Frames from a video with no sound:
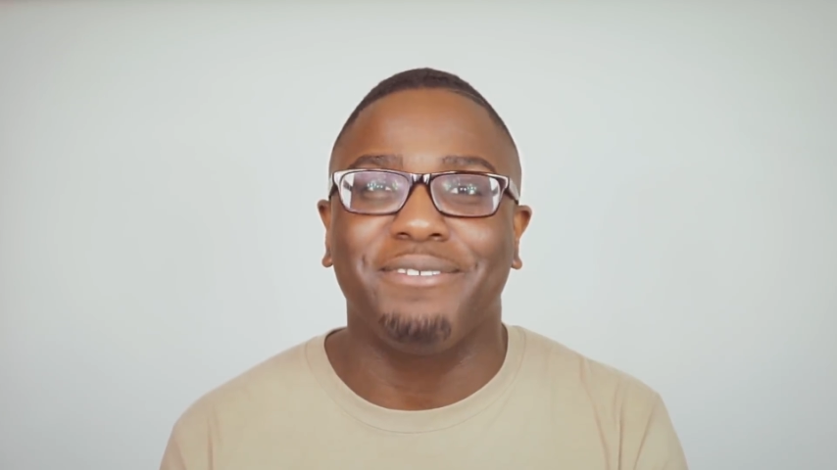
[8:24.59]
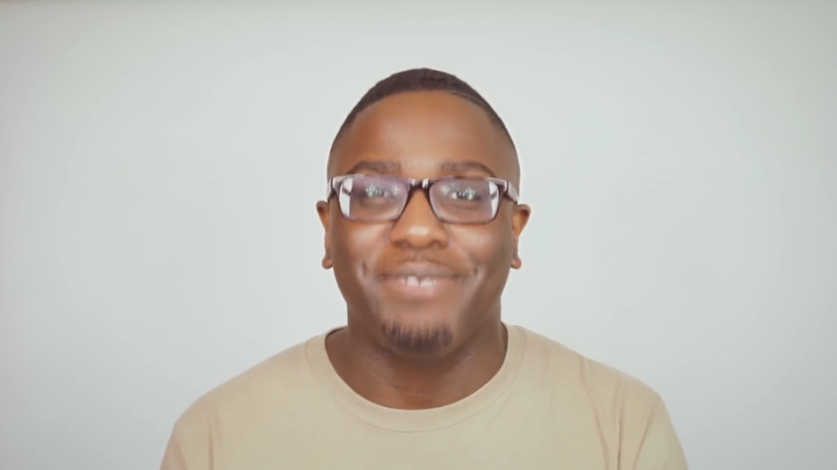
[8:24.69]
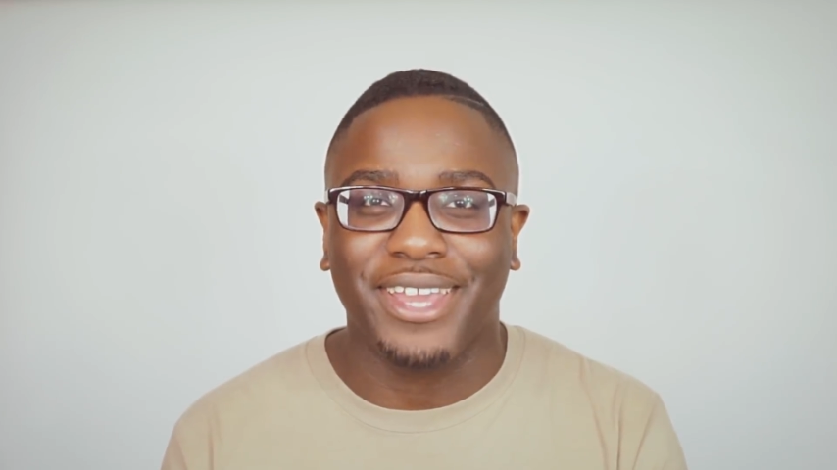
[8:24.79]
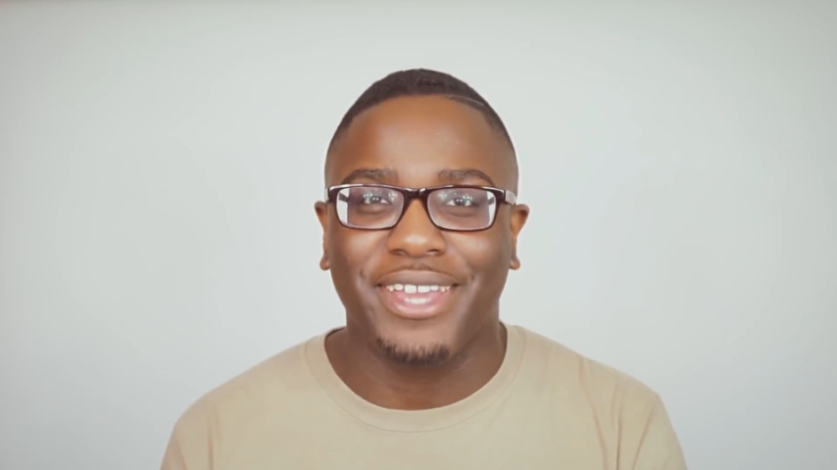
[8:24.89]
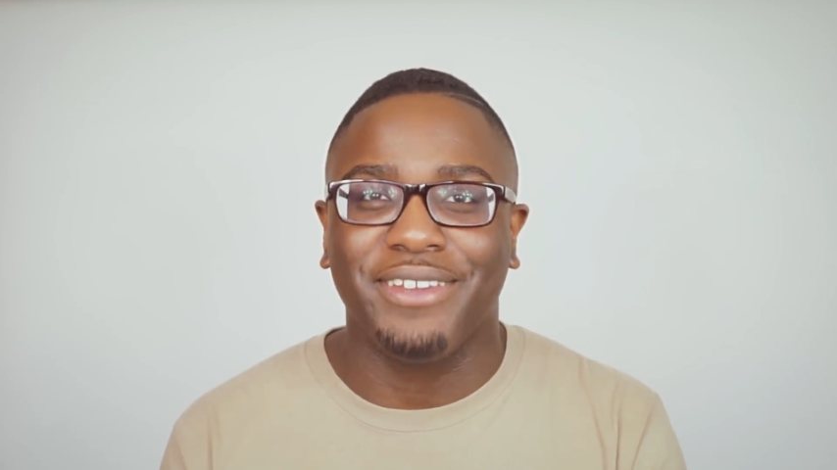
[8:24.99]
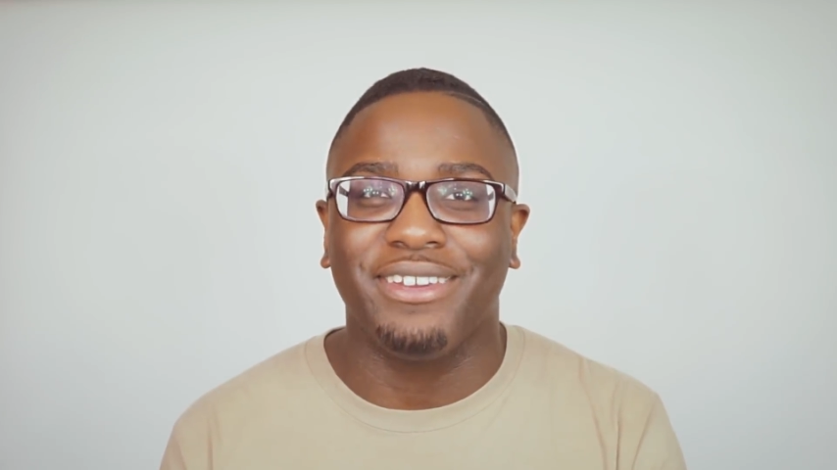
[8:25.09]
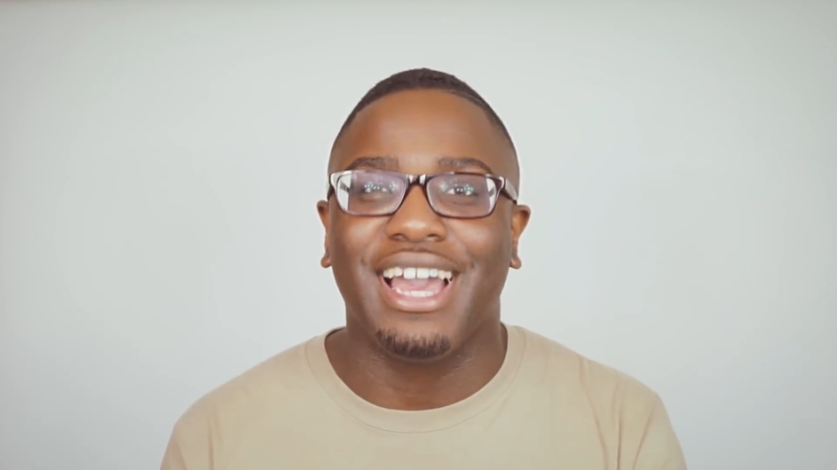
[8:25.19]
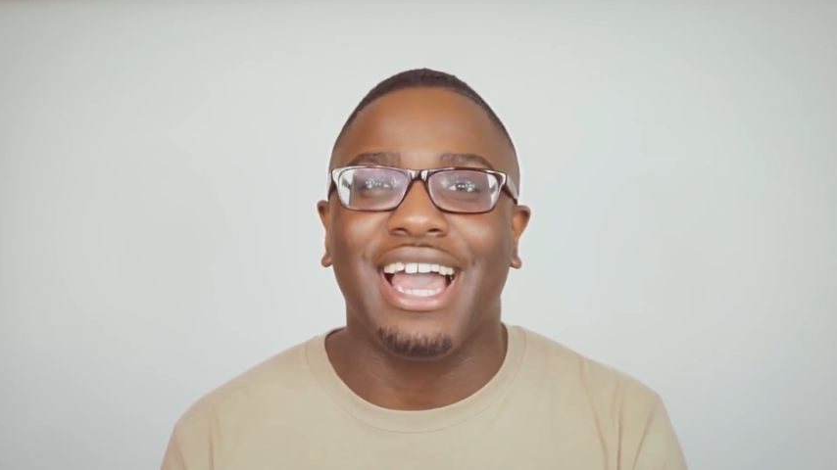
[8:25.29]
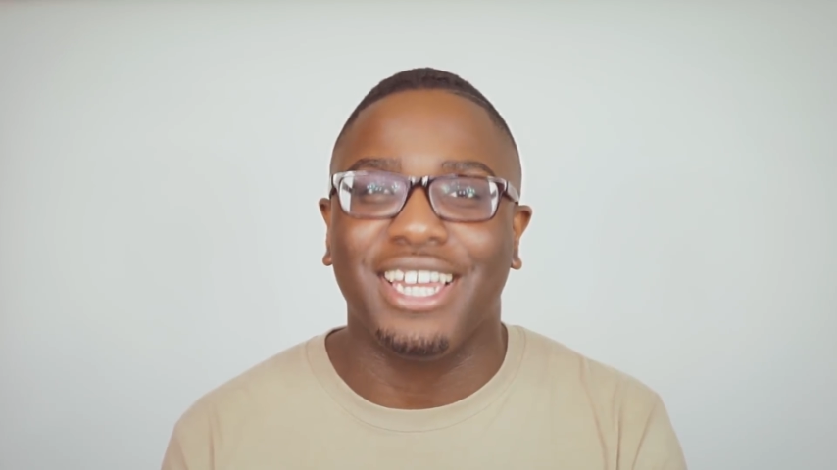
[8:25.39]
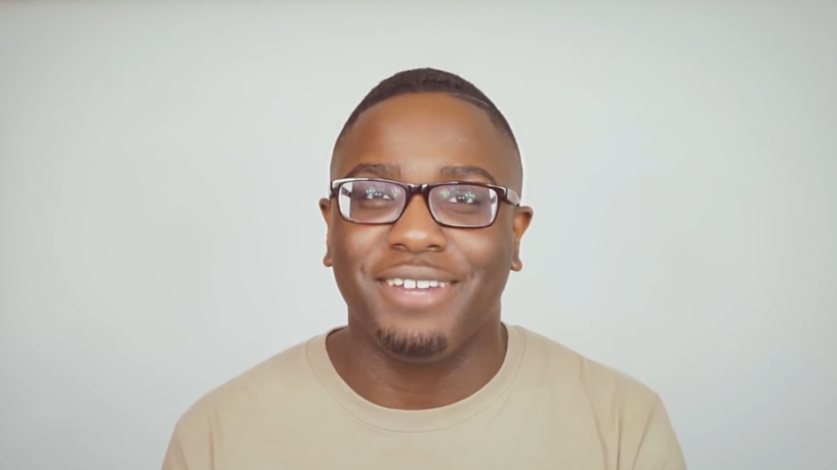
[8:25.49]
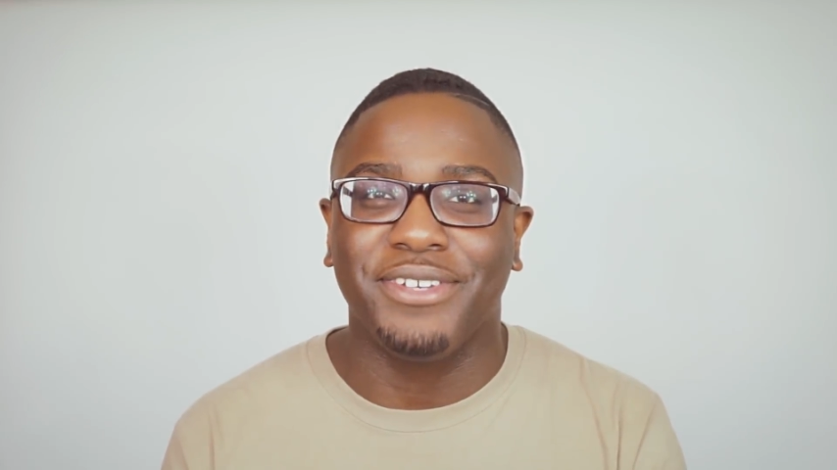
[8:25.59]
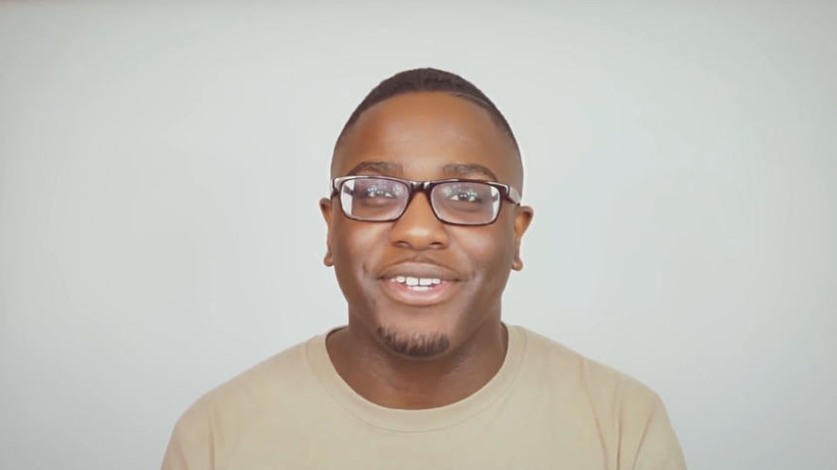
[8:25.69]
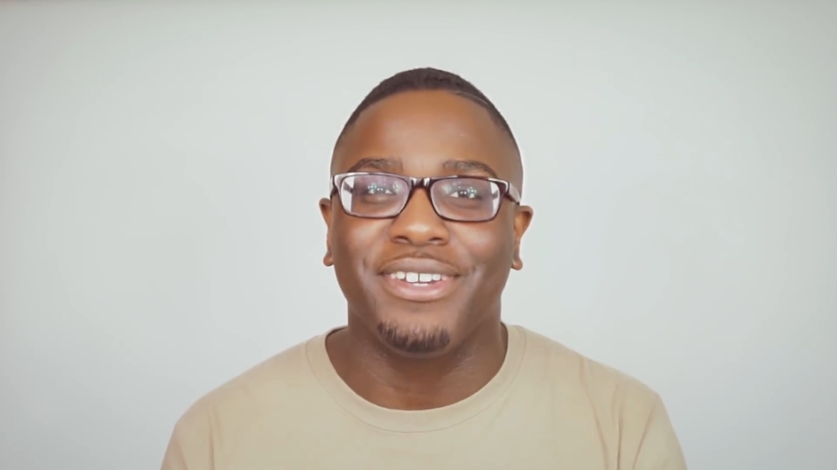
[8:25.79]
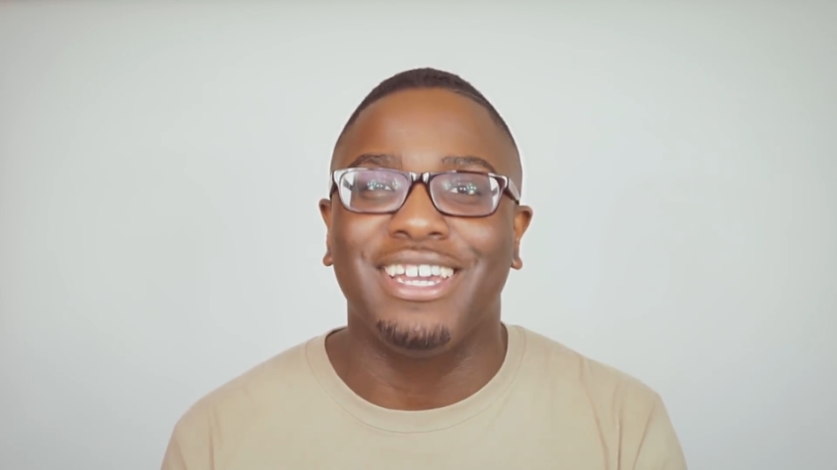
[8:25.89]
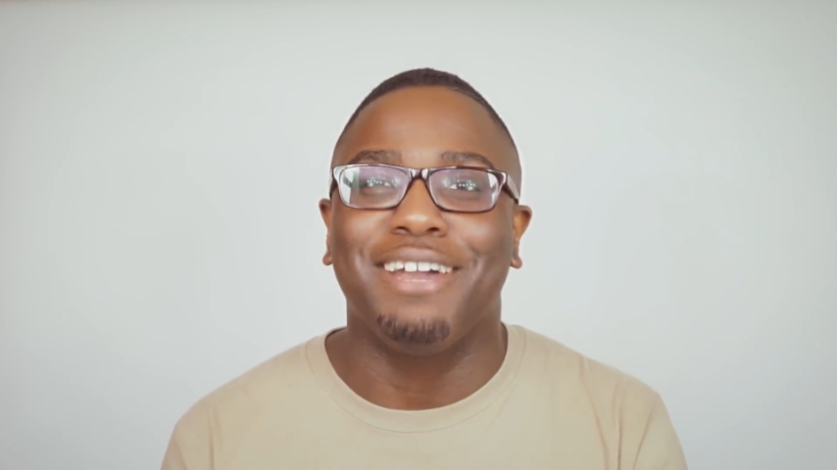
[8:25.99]
Thank you. I love
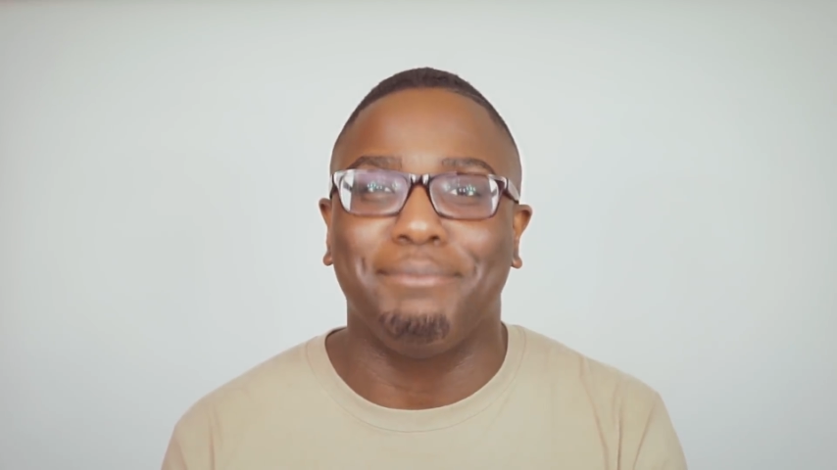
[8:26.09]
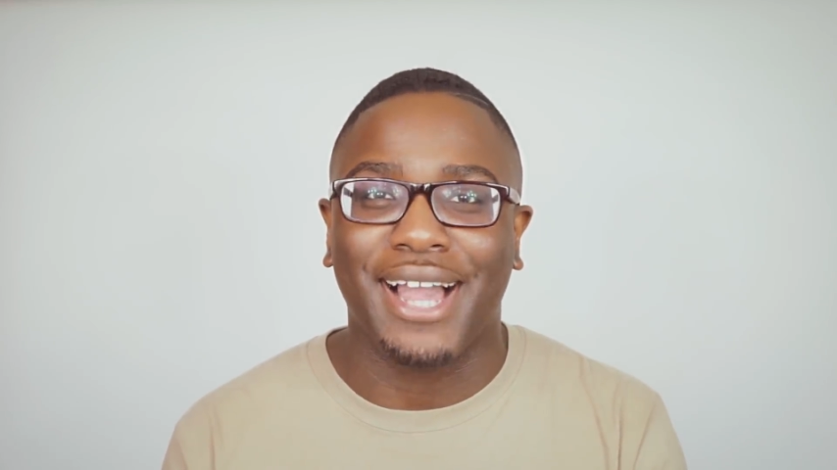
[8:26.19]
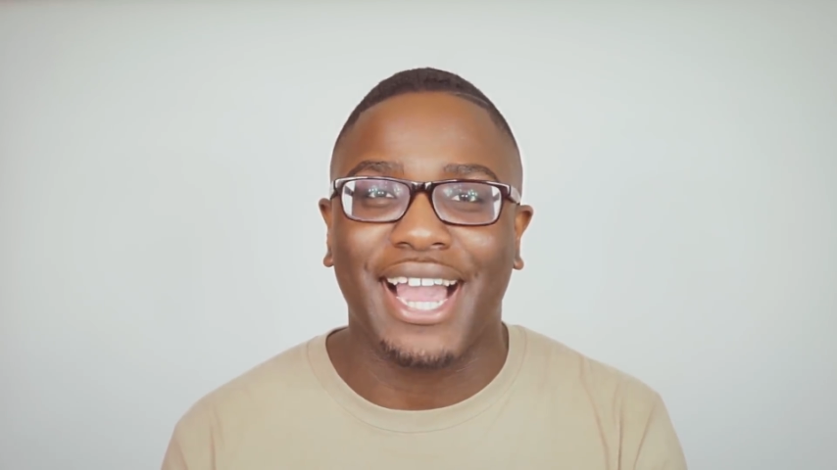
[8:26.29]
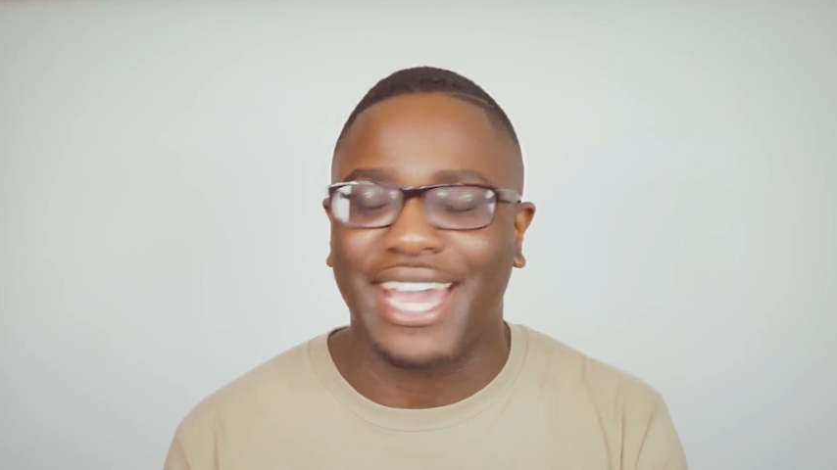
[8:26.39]
you. Bye.